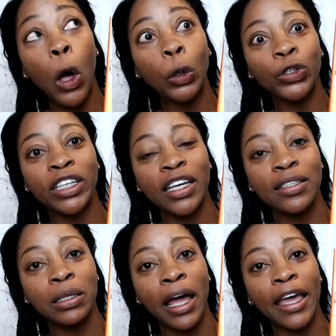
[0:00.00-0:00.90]
older kids.
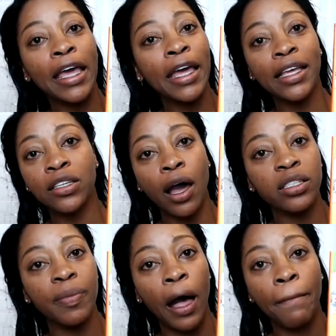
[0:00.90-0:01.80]
Like it talks
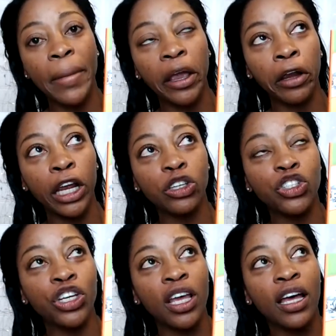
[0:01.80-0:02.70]
about
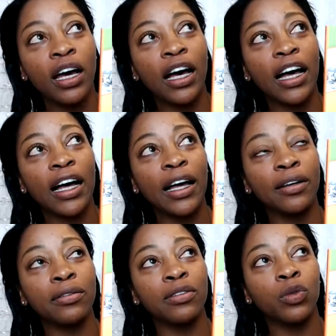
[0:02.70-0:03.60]
marriage, uh,
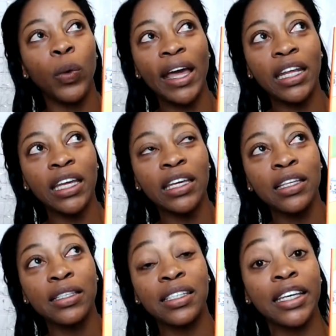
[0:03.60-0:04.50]

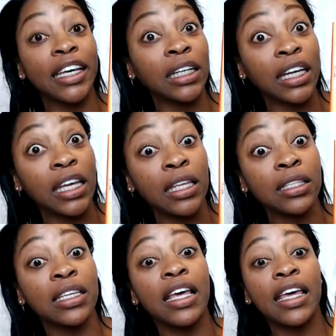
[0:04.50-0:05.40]
weddings, killings.
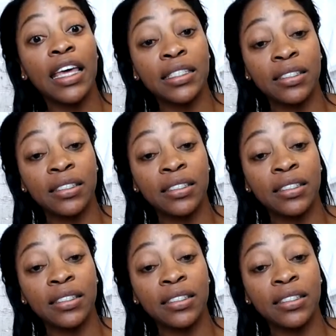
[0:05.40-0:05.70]
It's